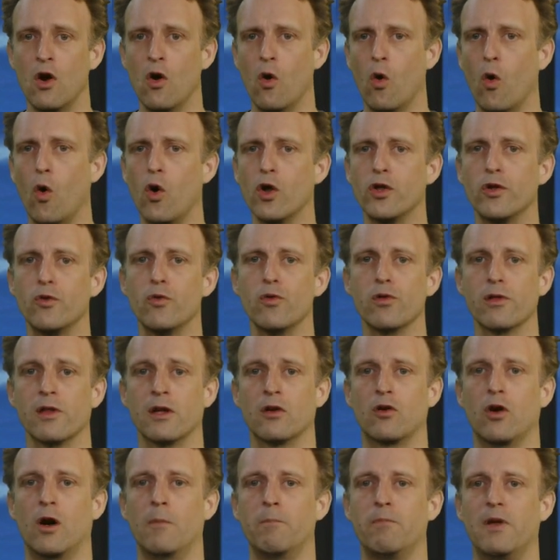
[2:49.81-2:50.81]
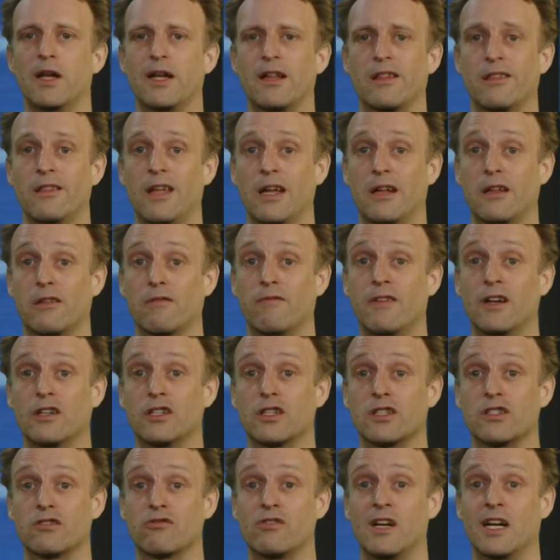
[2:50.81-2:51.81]
or using complex network
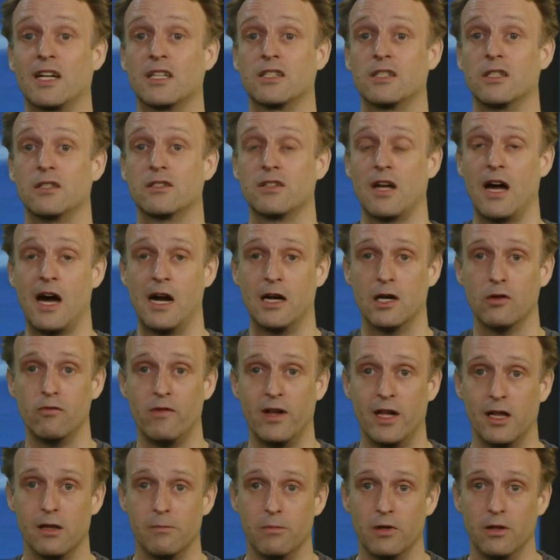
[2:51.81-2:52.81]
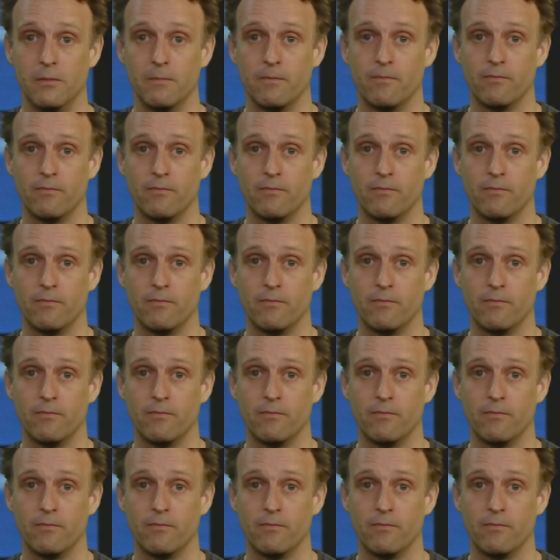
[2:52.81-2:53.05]
structures are available.